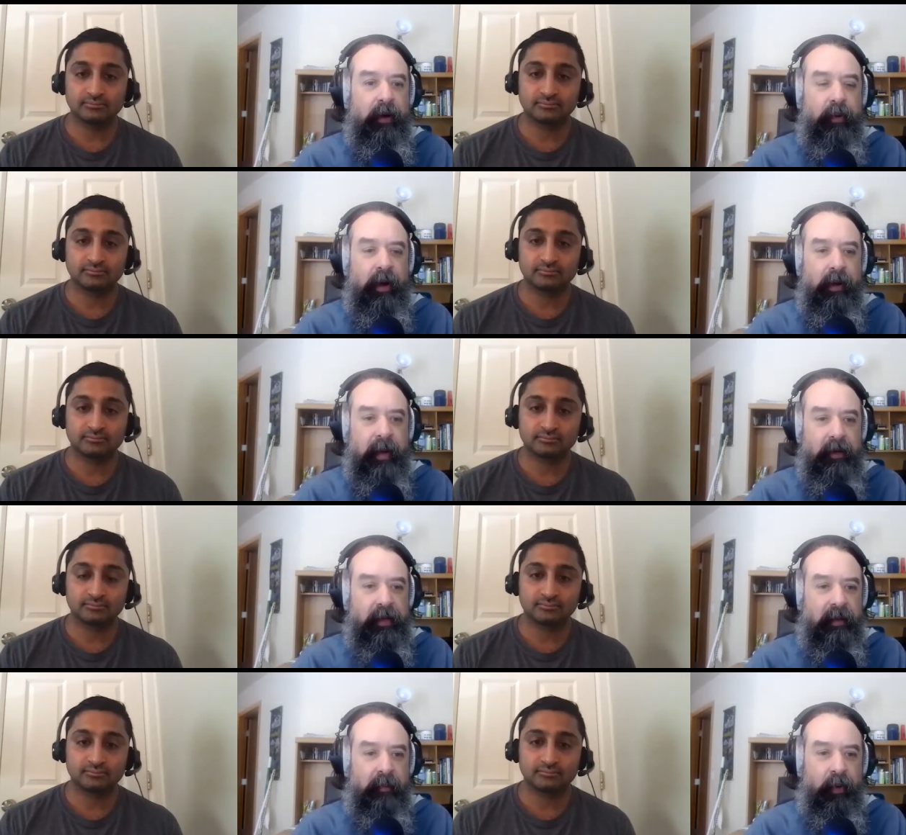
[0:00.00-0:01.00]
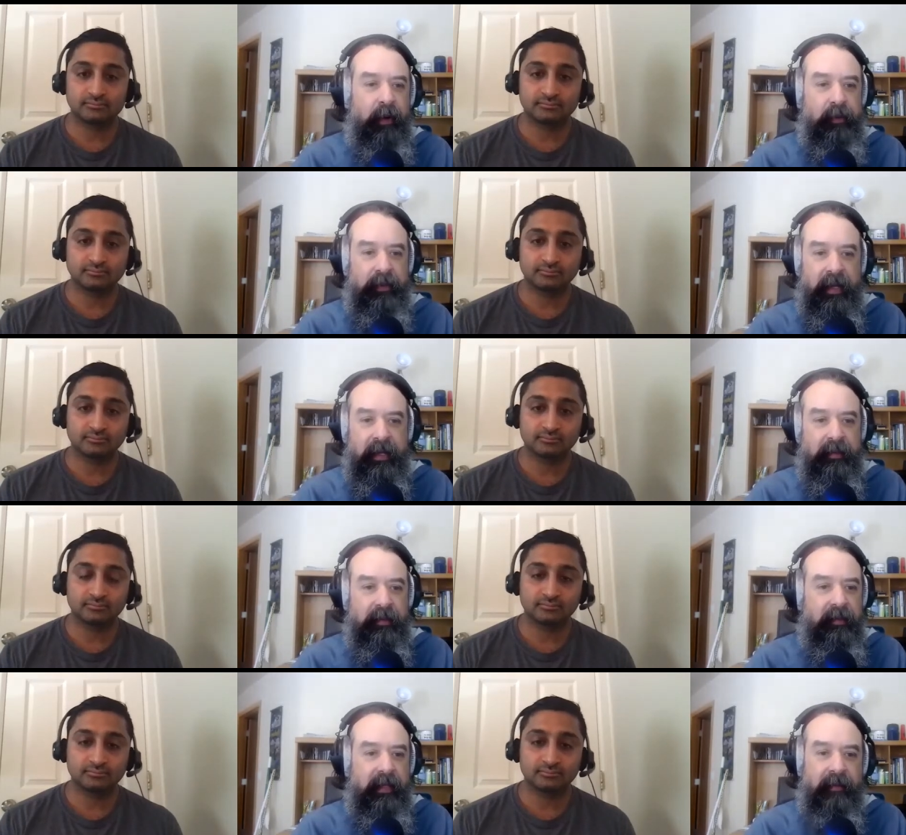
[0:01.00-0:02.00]
Speaker 1: on a product manager, like employee number
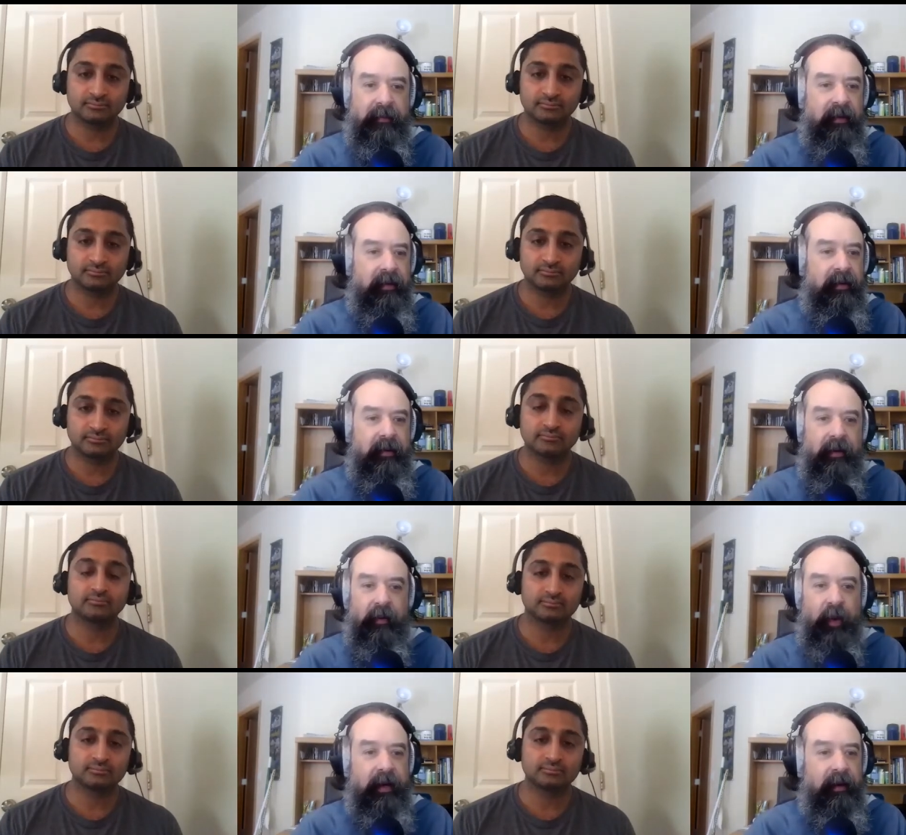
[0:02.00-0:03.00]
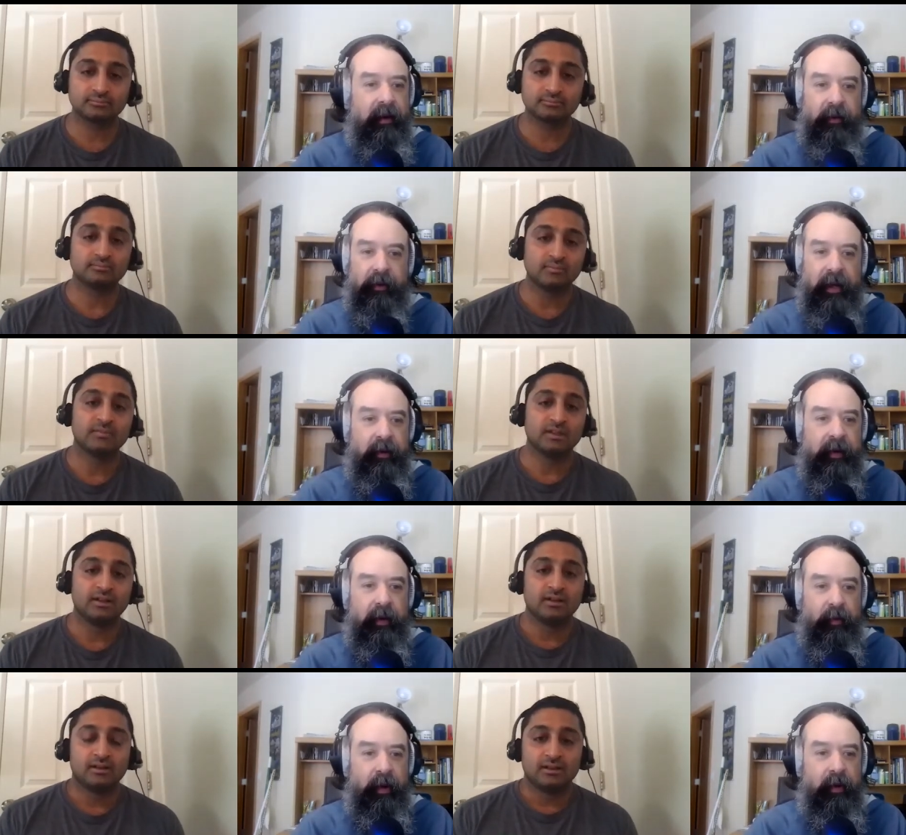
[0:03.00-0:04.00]
6, 7, wait till later on
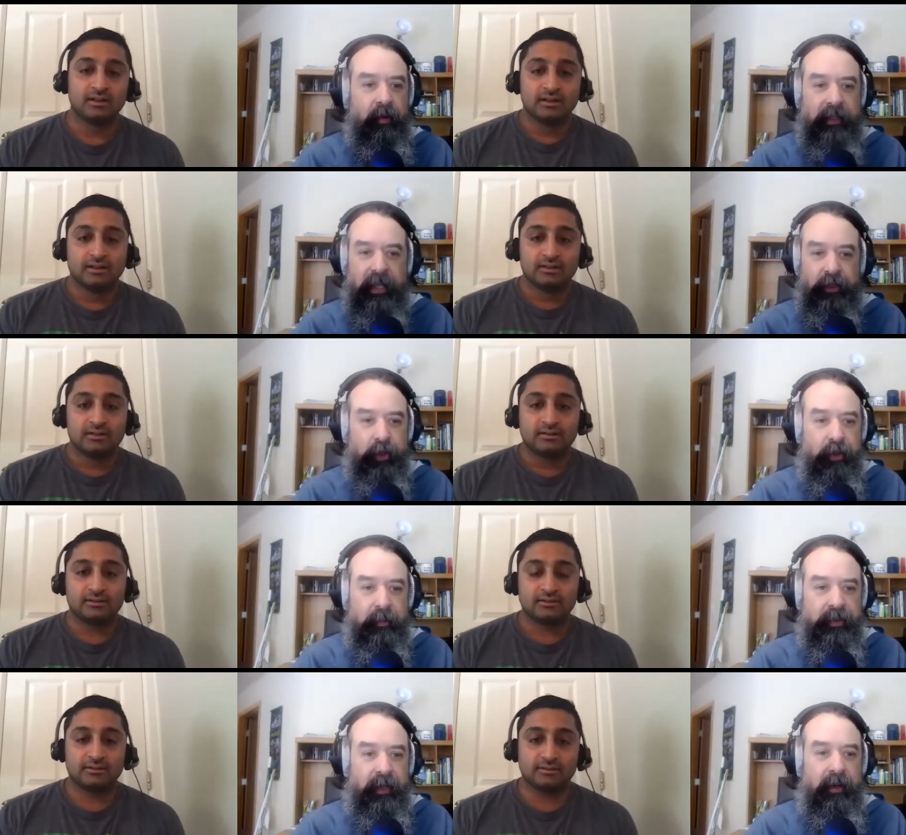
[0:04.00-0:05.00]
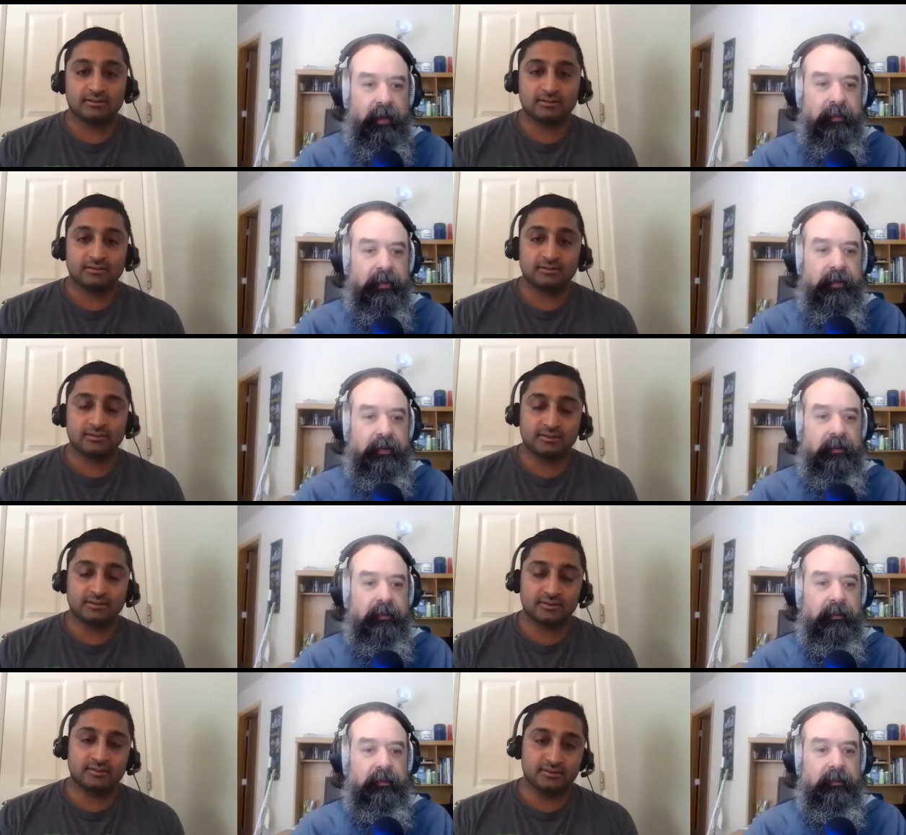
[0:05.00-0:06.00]
the road, they should do it themselves.
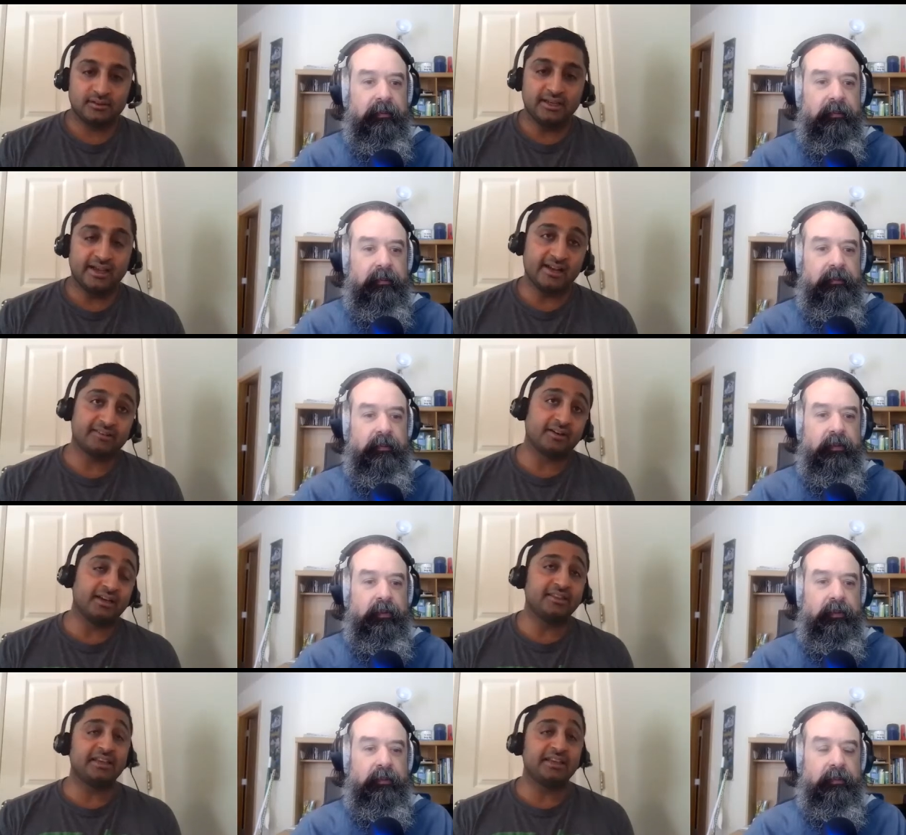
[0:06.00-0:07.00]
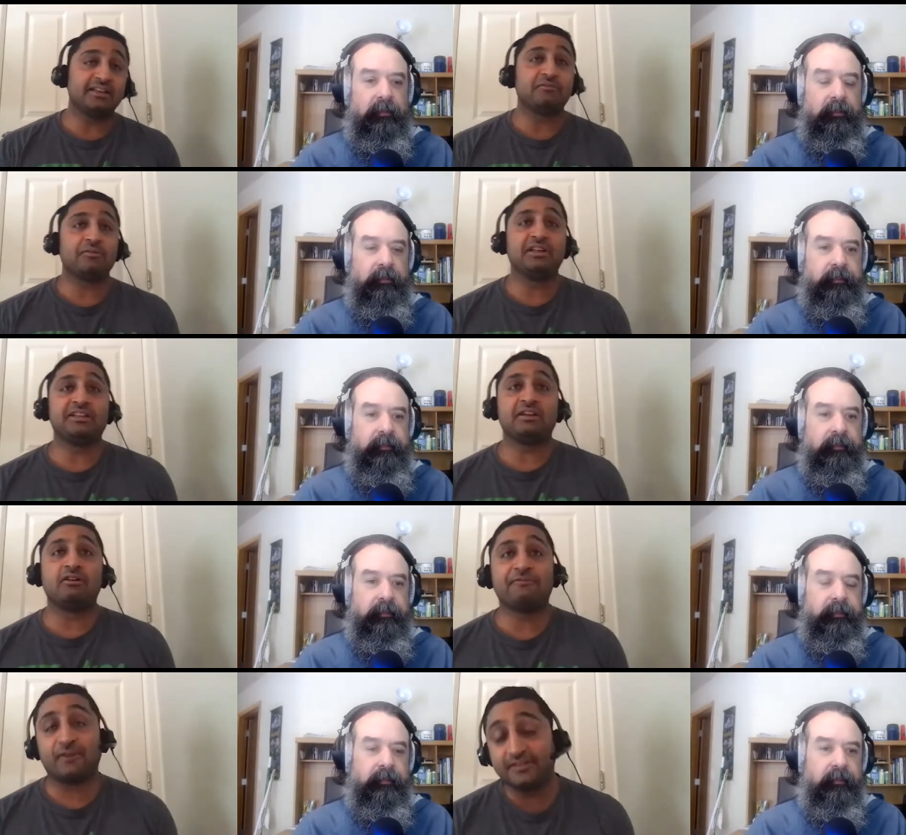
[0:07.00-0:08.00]
Speaker 2: Yeah. So I think it really, well,
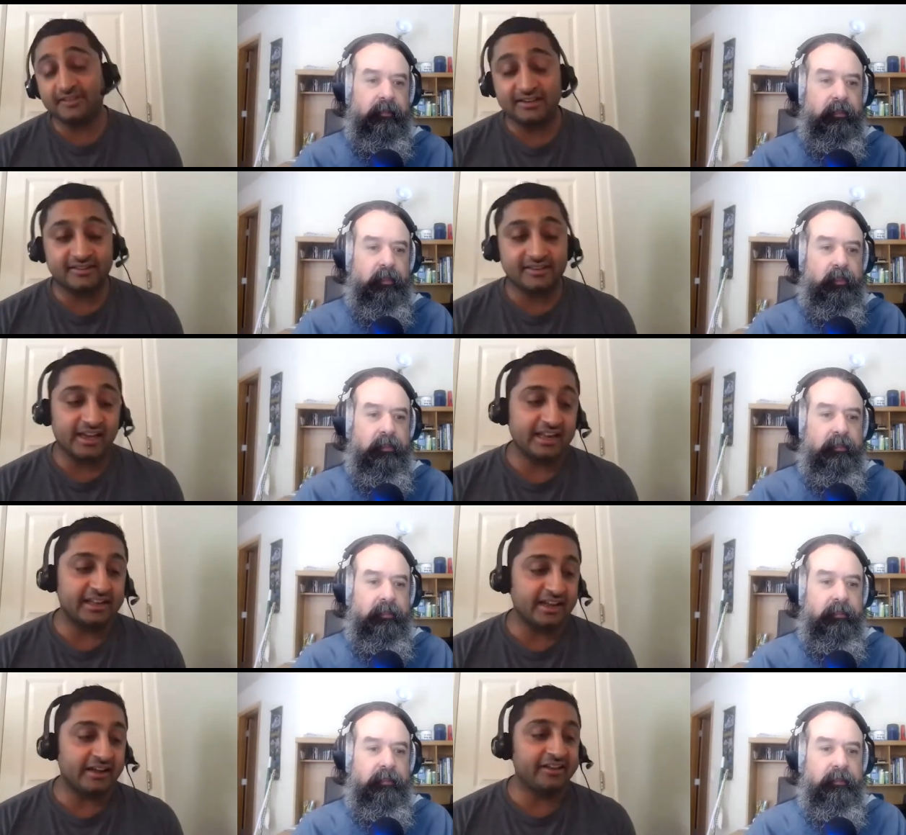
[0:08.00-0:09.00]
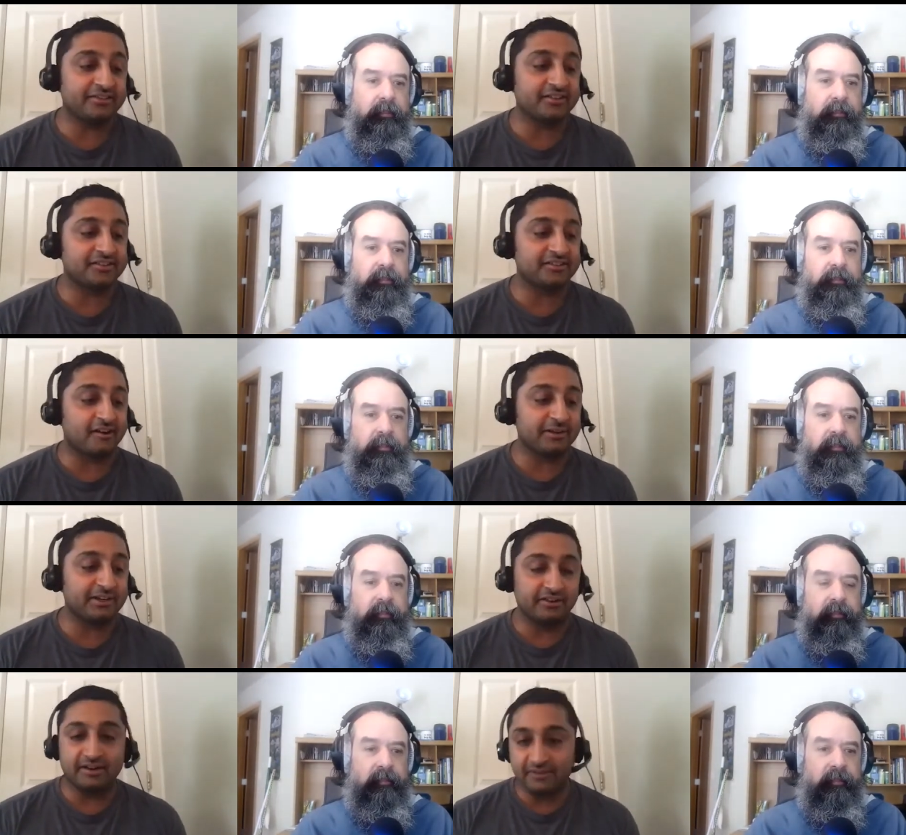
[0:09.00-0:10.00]
first I'd say you should start by
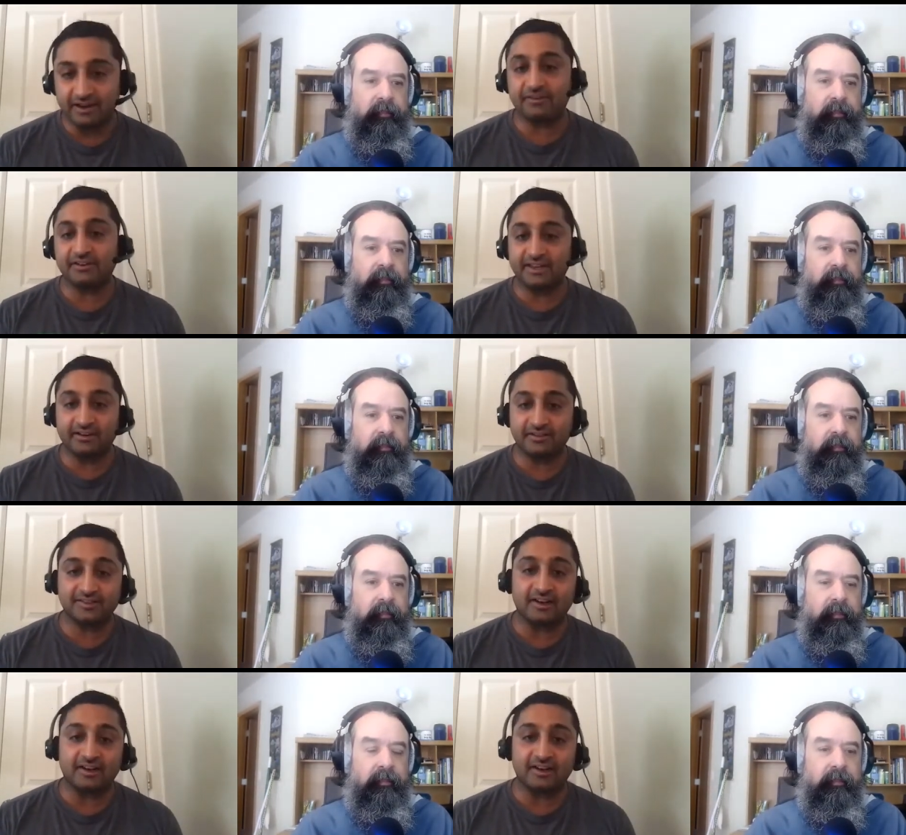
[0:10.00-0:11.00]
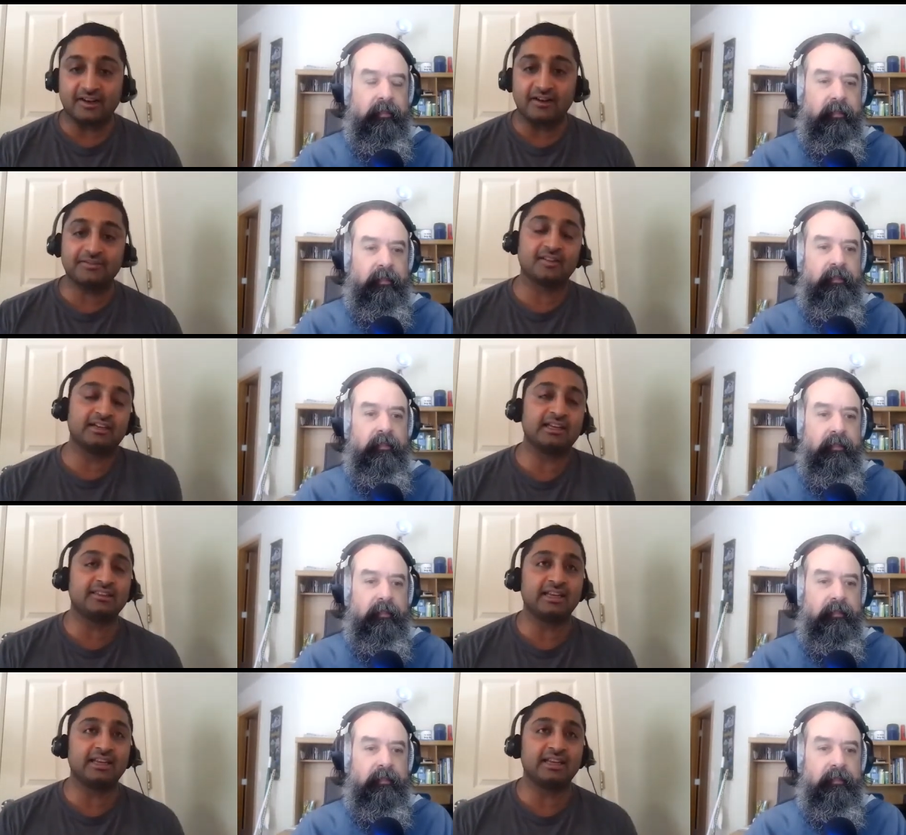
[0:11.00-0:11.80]
doing everything yourself. So I think,